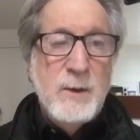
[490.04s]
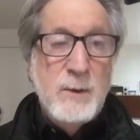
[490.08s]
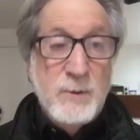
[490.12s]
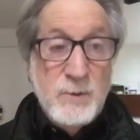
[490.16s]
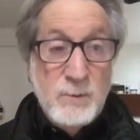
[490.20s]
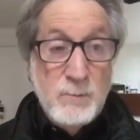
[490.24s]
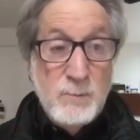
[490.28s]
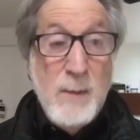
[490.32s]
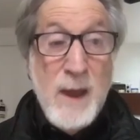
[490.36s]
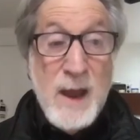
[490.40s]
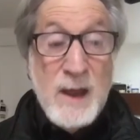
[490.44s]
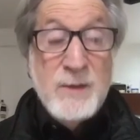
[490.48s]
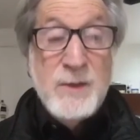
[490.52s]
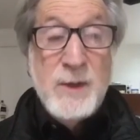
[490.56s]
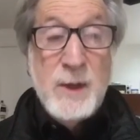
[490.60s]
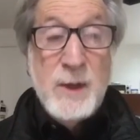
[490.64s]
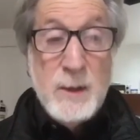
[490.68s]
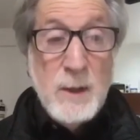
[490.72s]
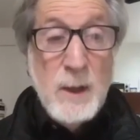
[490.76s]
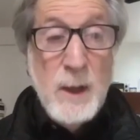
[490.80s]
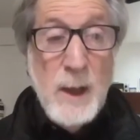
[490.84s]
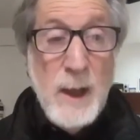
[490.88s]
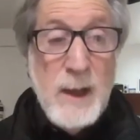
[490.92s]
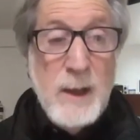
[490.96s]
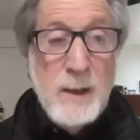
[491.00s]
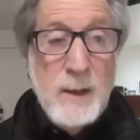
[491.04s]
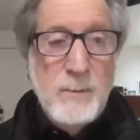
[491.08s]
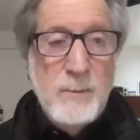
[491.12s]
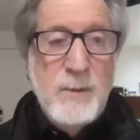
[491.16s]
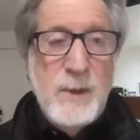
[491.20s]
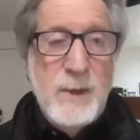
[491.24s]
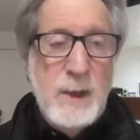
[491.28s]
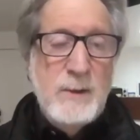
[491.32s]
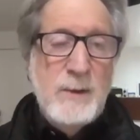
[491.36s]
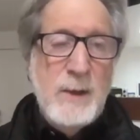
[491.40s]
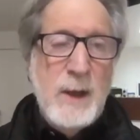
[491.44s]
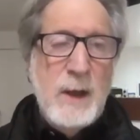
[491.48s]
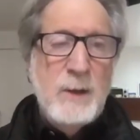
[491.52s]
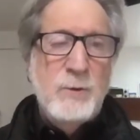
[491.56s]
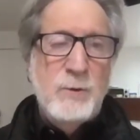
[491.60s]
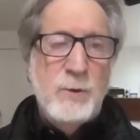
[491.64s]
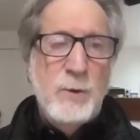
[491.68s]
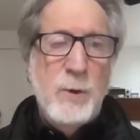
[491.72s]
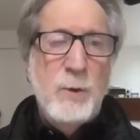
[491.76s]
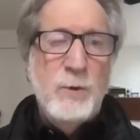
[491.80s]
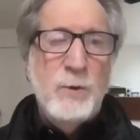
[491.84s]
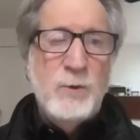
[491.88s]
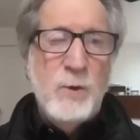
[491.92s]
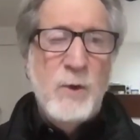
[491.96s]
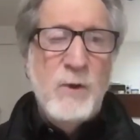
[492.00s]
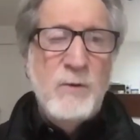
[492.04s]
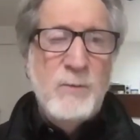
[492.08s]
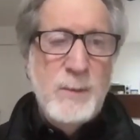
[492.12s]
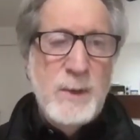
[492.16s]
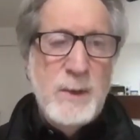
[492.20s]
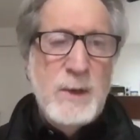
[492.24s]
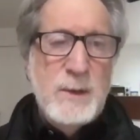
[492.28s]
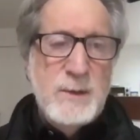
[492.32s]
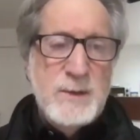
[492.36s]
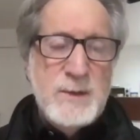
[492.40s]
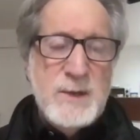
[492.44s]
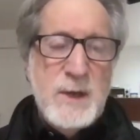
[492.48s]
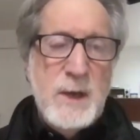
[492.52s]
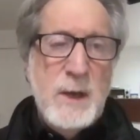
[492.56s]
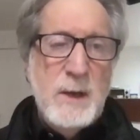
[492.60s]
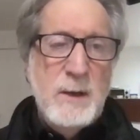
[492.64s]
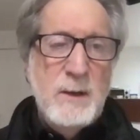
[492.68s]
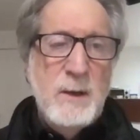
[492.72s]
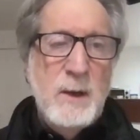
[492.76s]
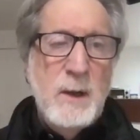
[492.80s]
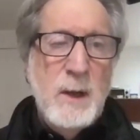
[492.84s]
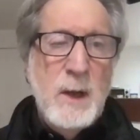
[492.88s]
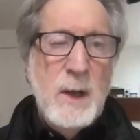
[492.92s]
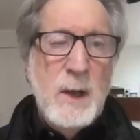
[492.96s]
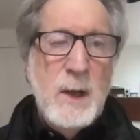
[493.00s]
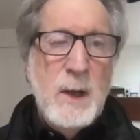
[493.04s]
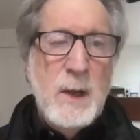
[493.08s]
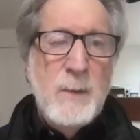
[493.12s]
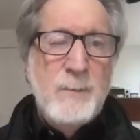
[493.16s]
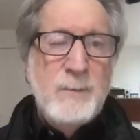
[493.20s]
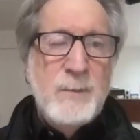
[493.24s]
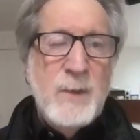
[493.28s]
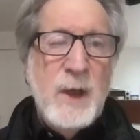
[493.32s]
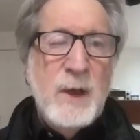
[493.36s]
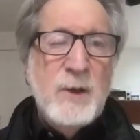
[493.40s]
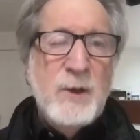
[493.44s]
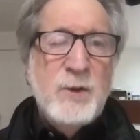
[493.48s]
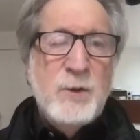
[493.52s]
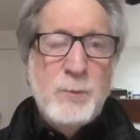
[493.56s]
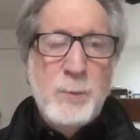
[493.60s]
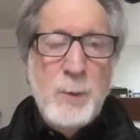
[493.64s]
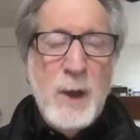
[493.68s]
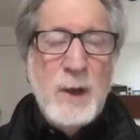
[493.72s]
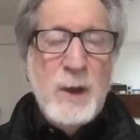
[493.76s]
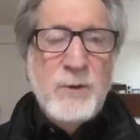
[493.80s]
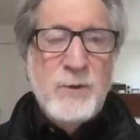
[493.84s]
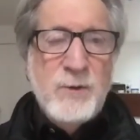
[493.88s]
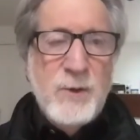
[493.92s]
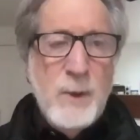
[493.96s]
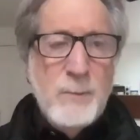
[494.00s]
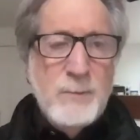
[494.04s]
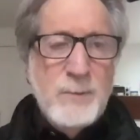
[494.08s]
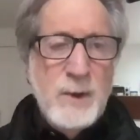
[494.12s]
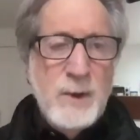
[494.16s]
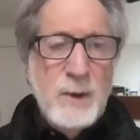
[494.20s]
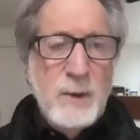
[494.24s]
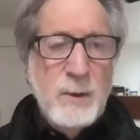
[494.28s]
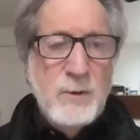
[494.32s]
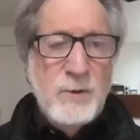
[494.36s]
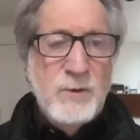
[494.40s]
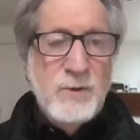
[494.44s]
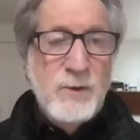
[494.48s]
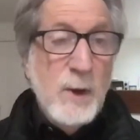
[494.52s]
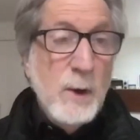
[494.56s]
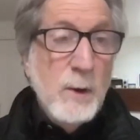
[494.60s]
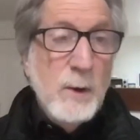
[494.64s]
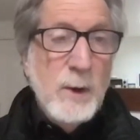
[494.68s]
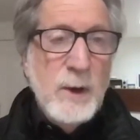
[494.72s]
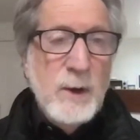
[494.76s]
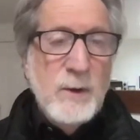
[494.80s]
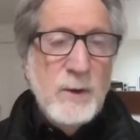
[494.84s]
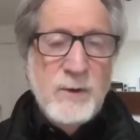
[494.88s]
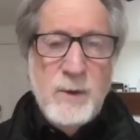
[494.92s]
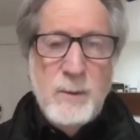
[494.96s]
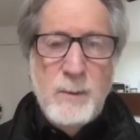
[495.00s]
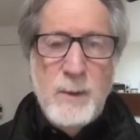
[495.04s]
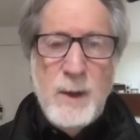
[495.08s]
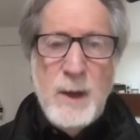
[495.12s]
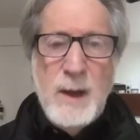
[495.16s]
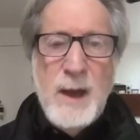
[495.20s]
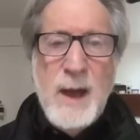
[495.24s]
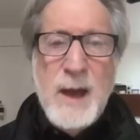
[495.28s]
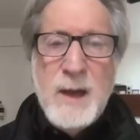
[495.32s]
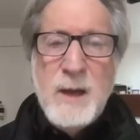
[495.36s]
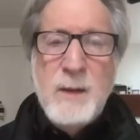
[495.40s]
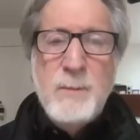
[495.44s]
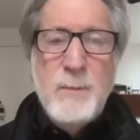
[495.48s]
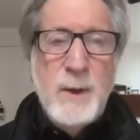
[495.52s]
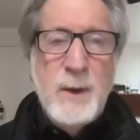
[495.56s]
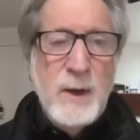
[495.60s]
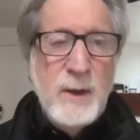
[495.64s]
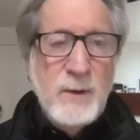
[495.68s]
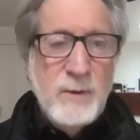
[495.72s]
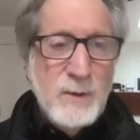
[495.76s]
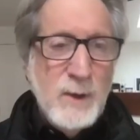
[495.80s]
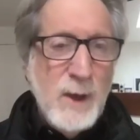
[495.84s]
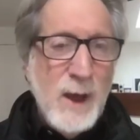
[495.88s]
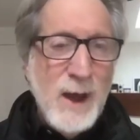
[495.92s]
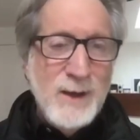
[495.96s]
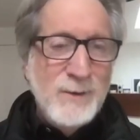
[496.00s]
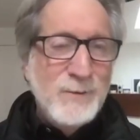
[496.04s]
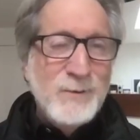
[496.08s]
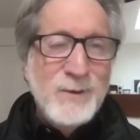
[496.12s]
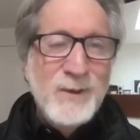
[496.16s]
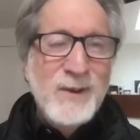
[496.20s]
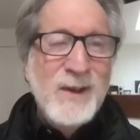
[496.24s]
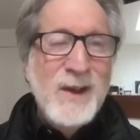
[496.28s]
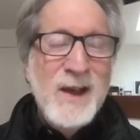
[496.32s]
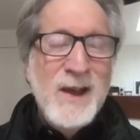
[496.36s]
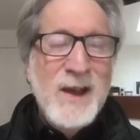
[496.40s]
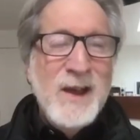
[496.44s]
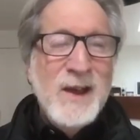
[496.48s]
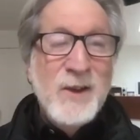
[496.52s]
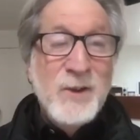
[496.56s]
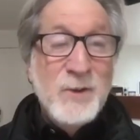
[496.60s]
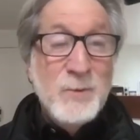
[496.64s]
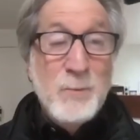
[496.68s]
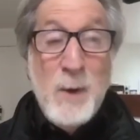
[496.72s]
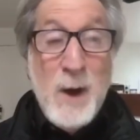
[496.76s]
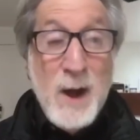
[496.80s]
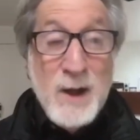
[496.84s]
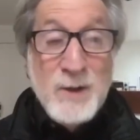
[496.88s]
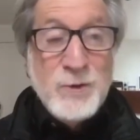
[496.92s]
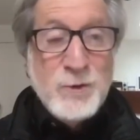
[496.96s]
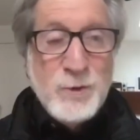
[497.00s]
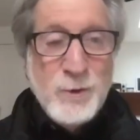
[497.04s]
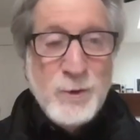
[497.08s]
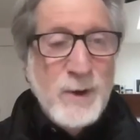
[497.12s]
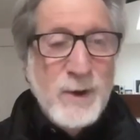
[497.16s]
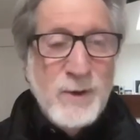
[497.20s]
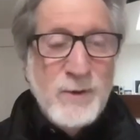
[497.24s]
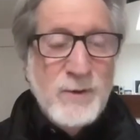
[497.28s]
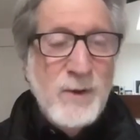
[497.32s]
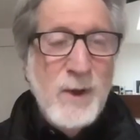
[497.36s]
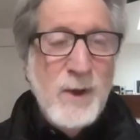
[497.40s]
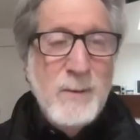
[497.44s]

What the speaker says: make the claim that those 12 minutes can express something serious about anybody's life is monstrous.